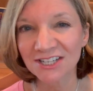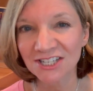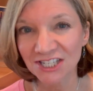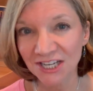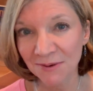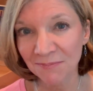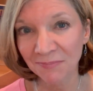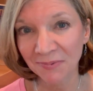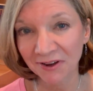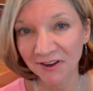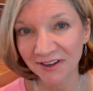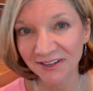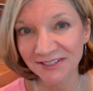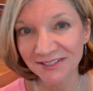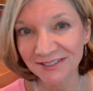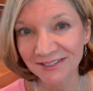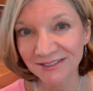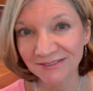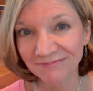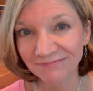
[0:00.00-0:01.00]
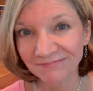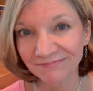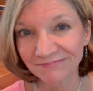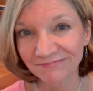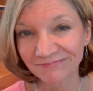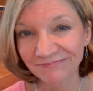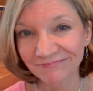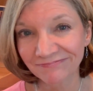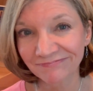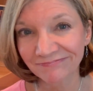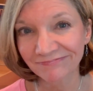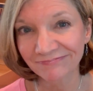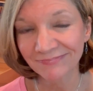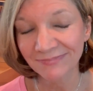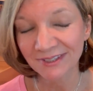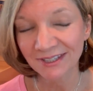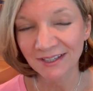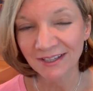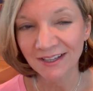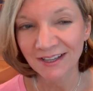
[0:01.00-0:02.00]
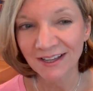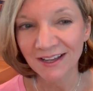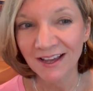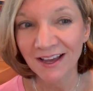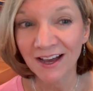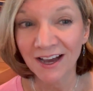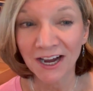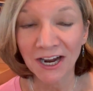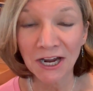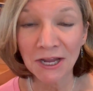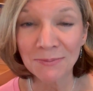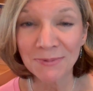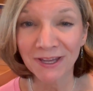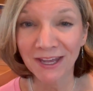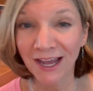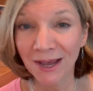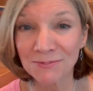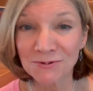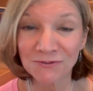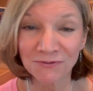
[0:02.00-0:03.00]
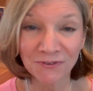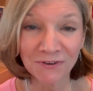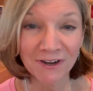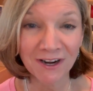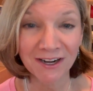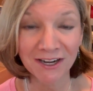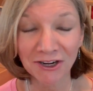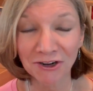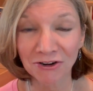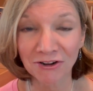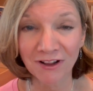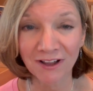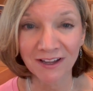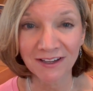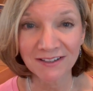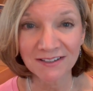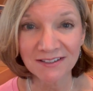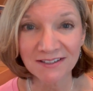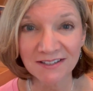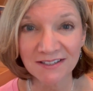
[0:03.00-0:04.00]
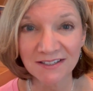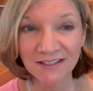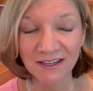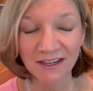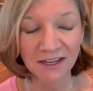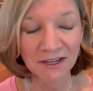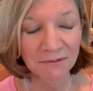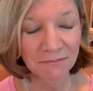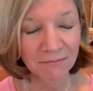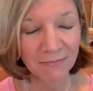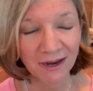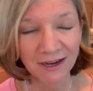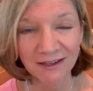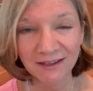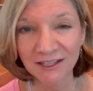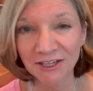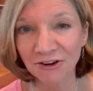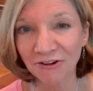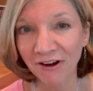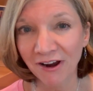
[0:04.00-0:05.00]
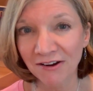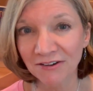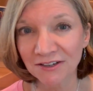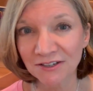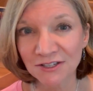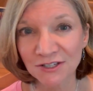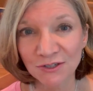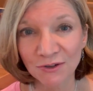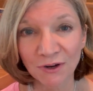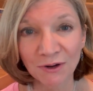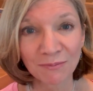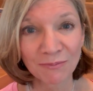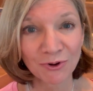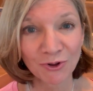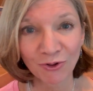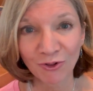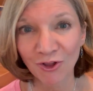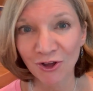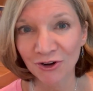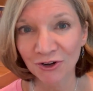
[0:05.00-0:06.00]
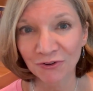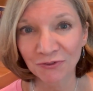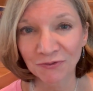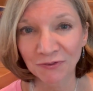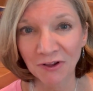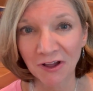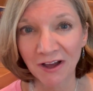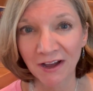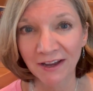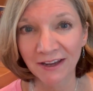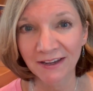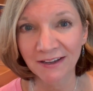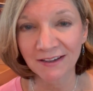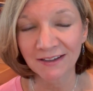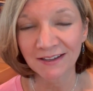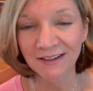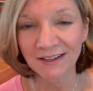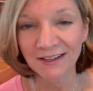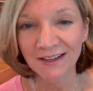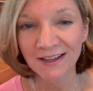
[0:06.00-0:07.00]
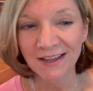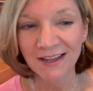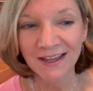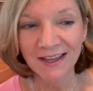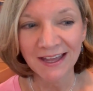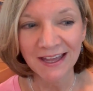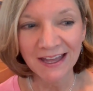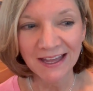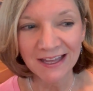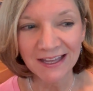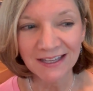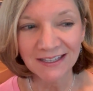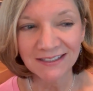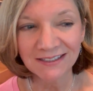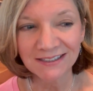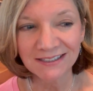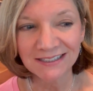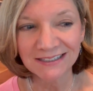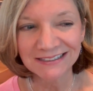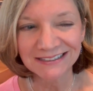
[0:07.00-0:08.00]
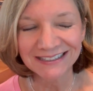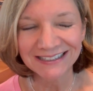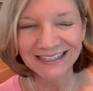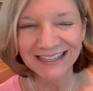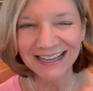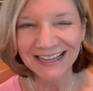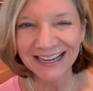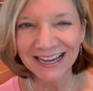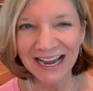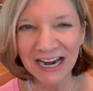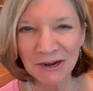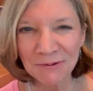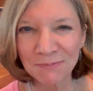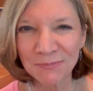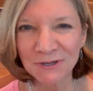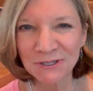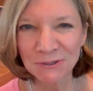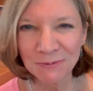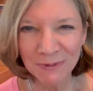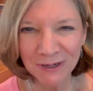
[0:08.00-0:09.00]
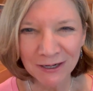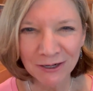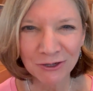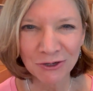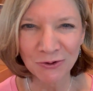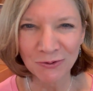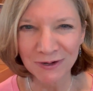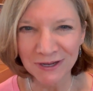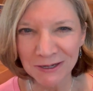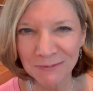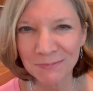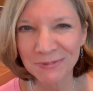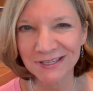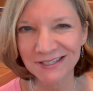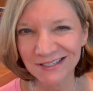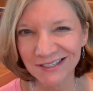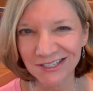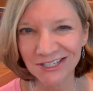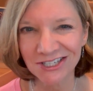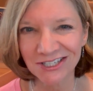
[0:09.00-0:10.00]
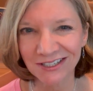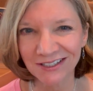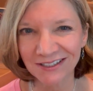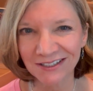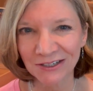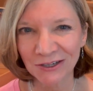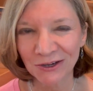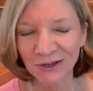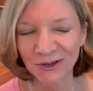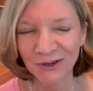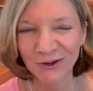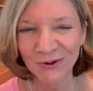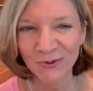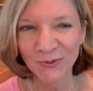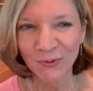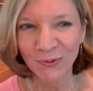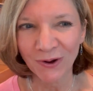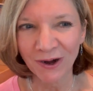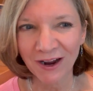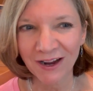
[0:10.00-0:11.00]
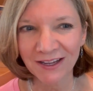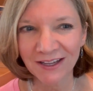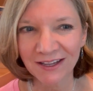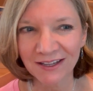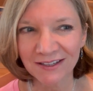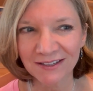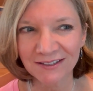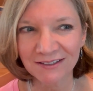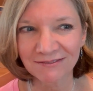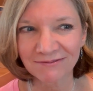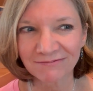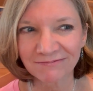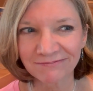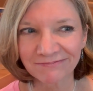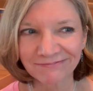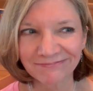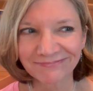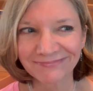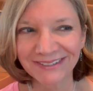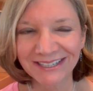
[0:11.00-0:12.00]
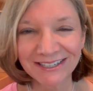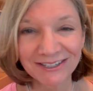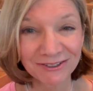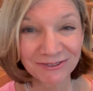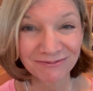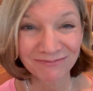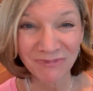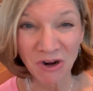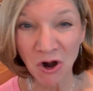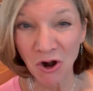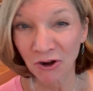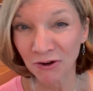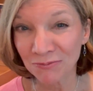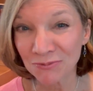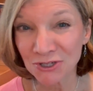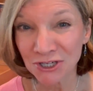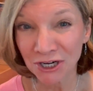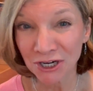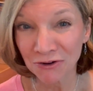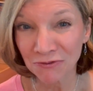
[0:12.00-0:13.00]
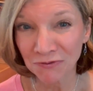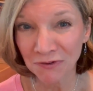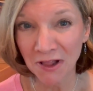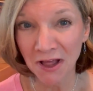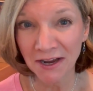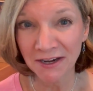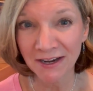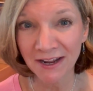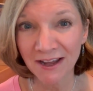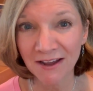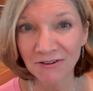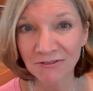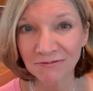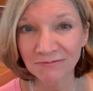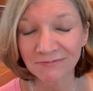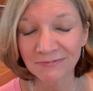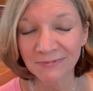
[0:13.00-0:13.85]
Jet boss, I am a captain for United Airlines. I am medically grounded, so I'm no longer flying. And that kind of puts me in a unique position where I can, I don't know, armchair fly now.